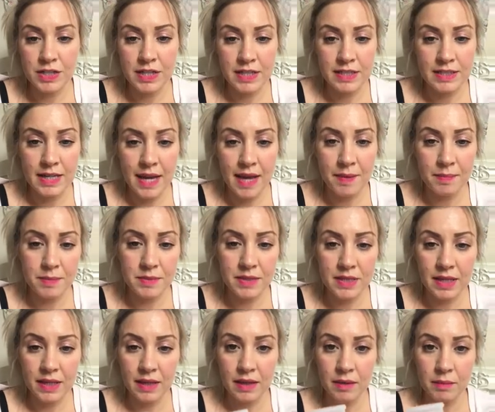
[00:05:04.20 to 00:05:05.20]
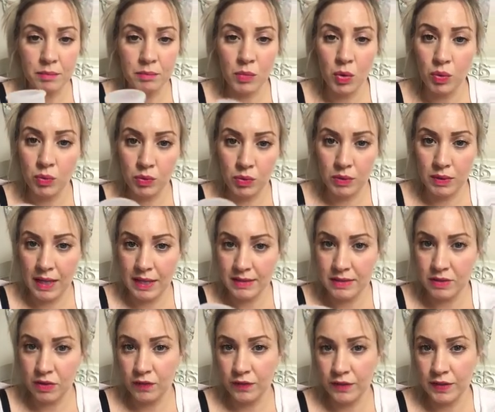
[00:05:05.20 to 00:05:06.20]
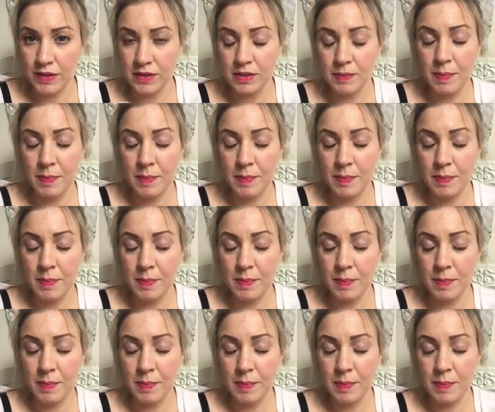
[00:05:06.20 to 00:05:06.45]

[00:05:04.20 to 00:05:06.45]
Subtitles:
you need to empty it more or less often